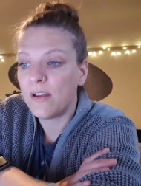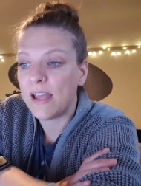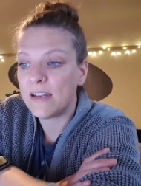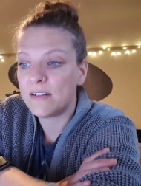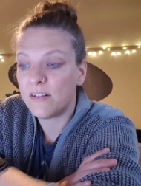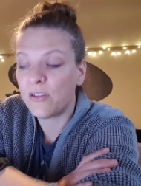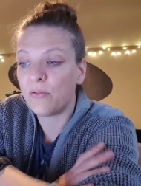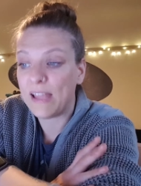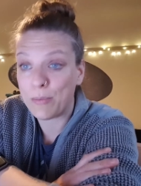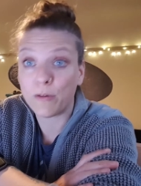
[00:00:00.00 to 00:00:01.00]
and the
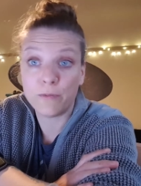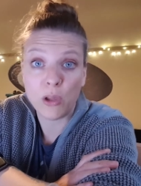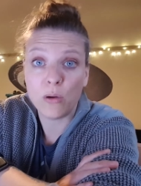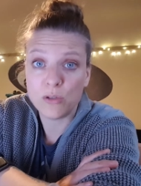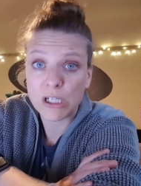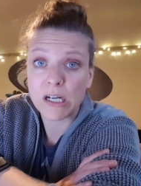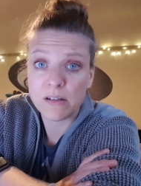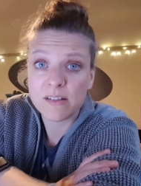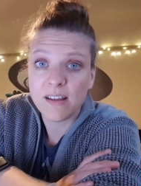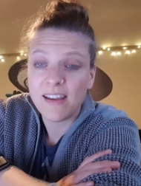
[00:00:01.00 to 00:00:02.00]
labor flow
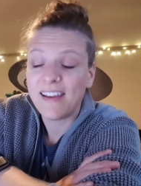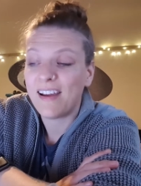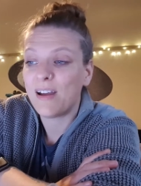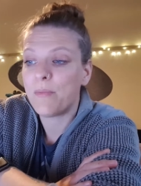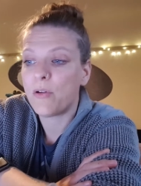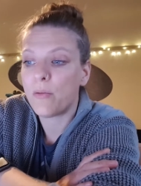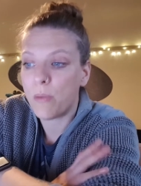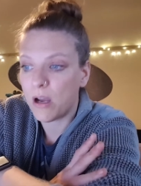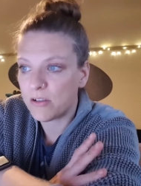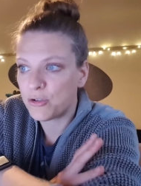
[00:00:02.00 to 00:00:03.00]
chart. They're the
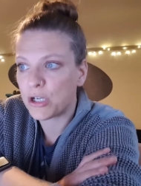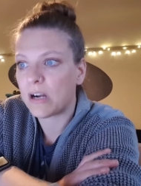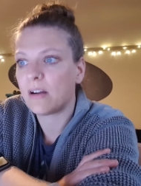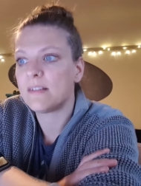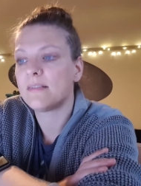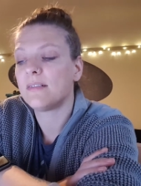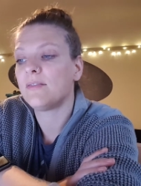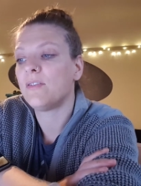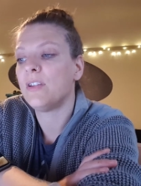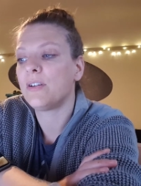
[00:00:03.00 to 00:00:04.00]
Moz charts.
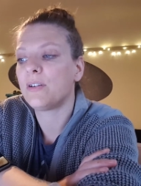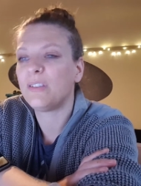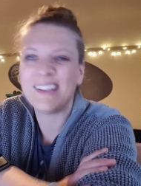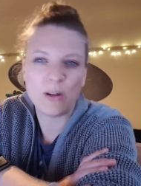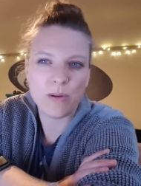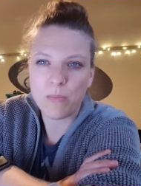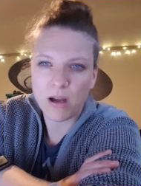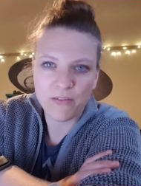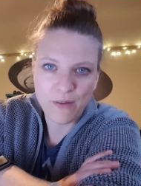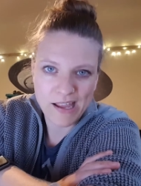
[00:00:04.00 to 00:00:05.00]
They're a little bit
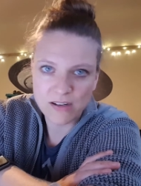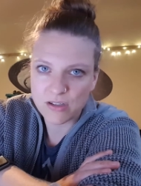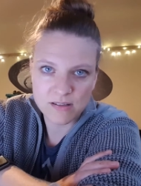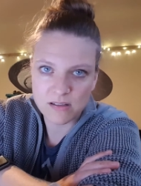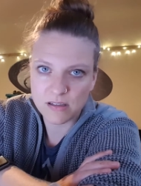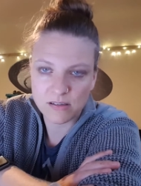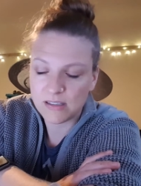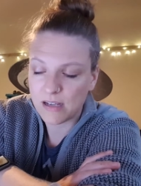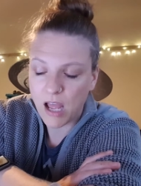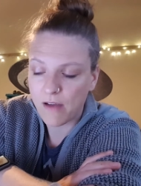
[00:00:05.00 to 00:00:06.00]
modified just
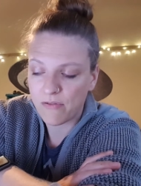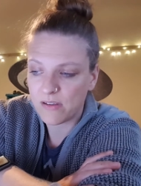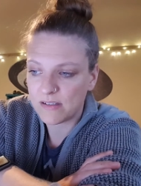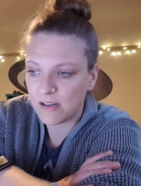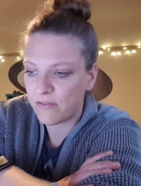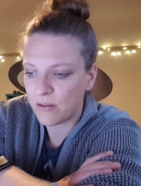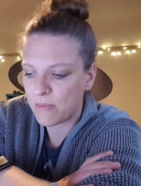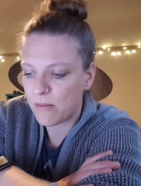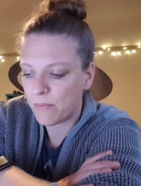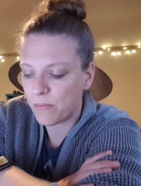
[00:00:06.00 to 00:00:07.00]
to have the stuff that
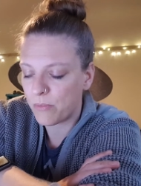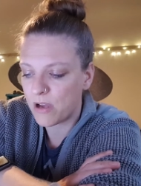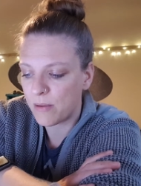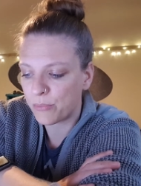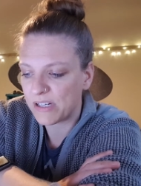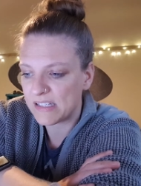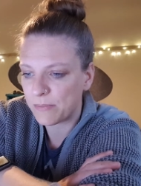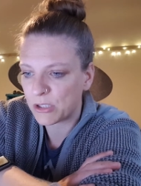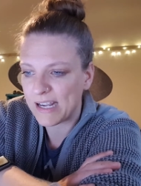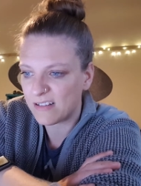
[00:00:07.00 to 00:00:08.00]
my
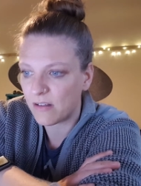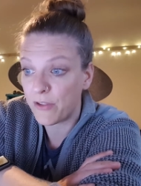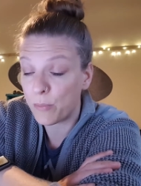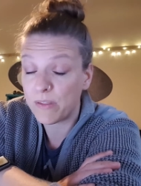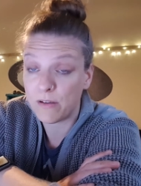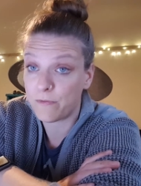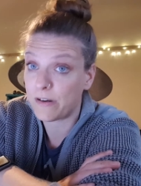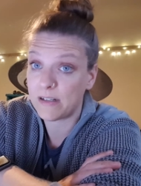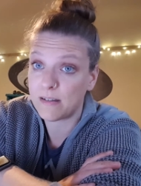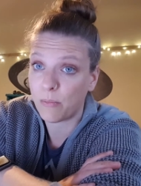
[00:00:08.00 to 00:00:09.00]
preceptor has on there, but they're
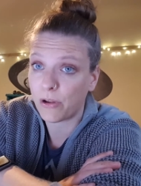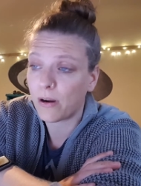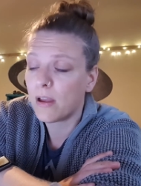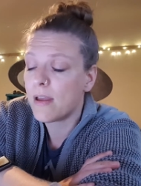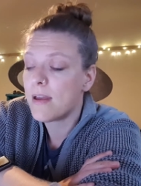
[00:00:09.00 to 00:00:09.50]
very similar.